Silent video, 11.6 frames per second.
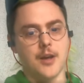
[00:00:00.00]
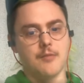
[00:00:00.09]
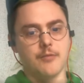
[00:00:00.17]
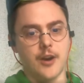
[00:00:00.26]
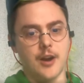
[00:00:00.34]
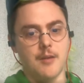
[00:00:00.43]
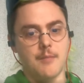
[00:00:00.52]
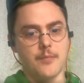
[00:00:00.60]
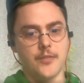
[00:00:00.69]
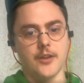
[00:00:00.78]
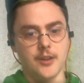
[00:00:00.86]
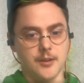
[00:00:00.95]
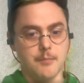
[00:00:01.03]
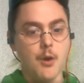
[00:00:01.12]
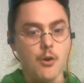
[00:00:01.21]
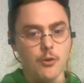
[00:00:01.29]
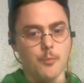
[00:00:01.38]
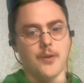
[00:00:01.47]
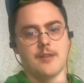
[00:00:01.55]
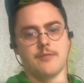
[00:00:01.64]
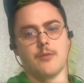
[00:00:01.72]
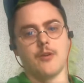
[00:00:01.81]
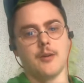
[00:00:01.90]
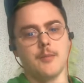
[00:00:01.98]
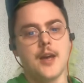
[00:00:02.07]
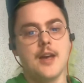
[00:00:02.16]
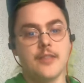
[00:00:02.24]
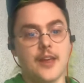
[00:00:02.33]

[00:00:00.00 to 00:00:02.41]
but from the modal platform